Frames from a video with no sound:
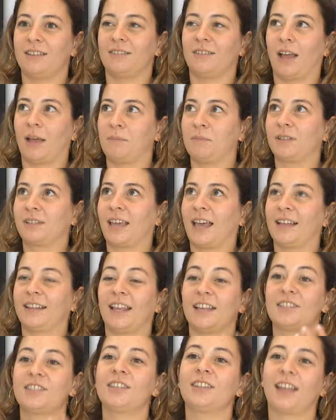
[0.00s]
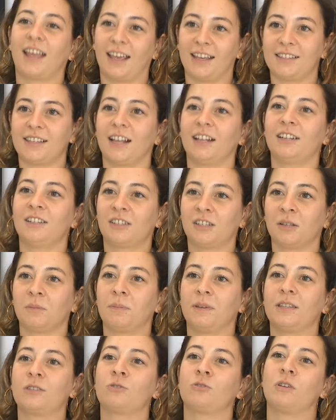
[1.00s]
I mean, can hesitate a little
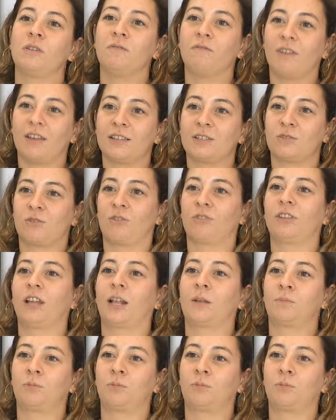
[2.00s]
bit to invest on that